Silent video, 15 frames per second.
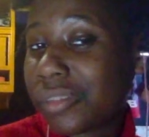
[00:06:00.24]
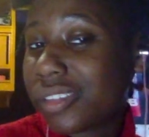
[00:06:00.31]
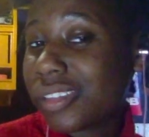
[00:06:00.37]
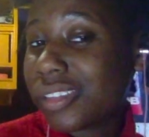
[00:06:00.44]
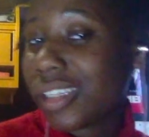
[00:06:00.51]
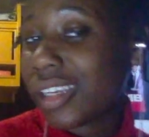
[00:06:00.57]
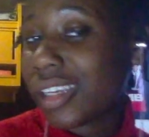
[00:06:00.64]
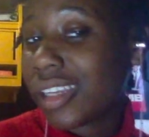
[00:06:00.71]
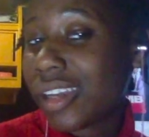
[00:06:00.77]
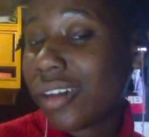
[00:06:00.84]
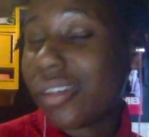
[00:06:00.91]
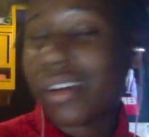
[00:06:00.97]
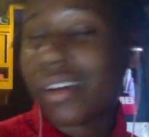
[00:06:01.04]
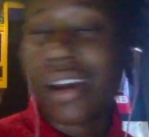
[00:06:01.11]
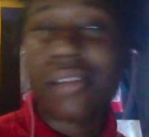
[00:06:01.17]
sticking
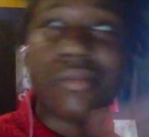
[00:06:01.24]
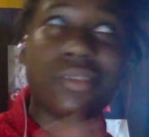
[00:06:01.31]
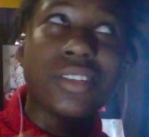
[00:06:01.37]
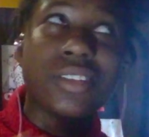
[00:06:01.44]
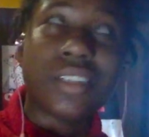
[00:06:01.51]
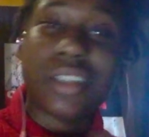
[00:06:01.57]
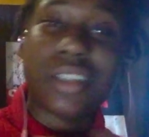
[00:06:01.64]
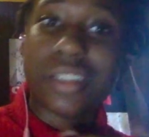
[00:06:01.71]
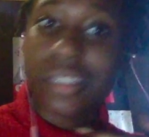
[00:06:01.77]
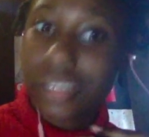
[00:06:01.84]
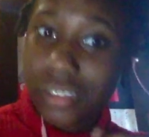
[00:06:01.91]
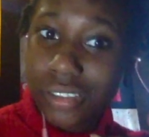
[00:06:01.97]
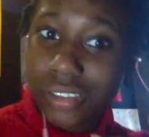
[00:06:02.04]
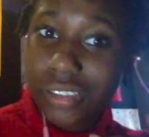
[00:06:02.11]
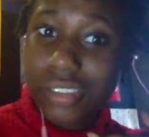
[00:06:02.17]
out, I was like,
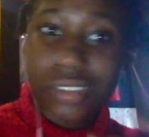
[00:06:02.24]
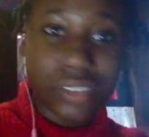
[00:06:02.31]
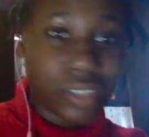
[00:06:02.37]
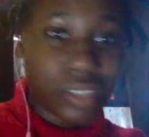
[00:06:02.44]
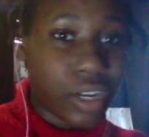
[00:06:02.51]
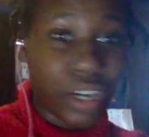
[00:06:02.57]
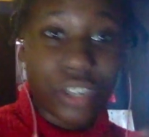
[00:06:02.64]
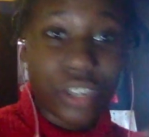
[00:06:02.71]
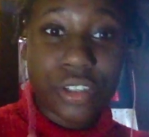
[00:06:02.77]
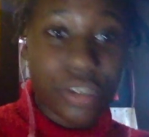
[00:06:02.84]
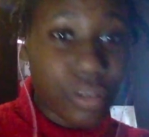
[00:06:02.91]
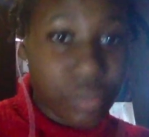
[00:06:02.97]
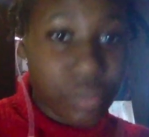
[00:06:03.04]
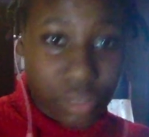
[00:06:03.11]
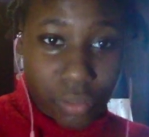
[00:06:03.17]
I already knew it
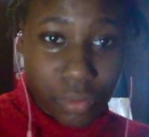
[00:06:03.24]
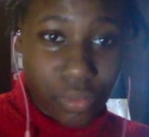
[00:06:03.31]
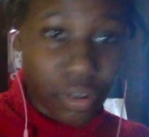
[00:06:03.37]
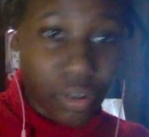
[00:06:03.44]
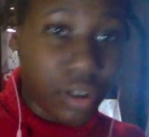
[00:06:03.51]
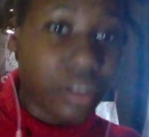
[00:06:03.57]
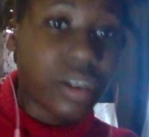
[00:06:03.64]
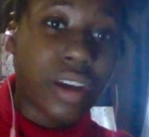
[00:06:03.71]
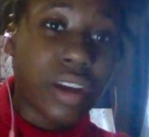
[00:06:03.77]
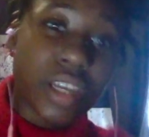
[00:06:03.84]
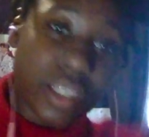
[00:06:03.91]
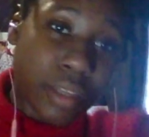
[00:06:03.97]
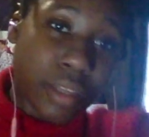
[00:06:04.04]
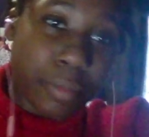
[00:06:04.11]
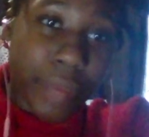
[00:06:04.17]
was gonna be wrong. And
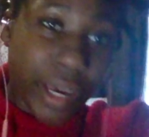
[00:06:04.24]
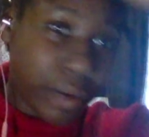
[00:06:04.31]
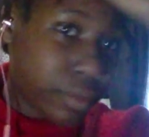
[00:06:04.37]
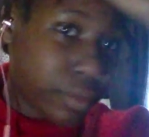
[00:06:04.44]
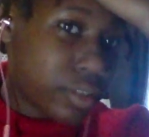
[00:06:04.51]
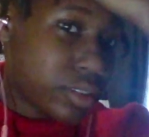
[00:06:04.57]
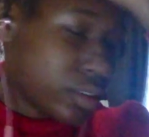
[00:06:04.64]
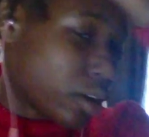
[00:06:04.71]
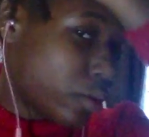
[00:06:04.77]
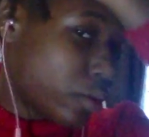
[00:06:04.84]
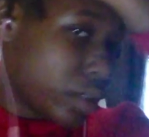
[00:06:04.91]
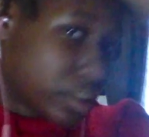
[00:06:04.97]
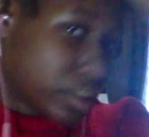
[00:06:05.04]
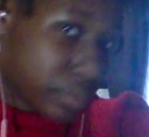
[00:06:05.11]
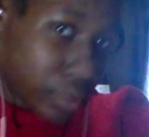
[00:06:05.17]
the back ones
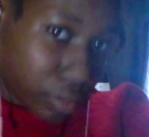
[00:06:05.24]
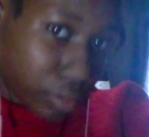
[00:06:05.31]
always be the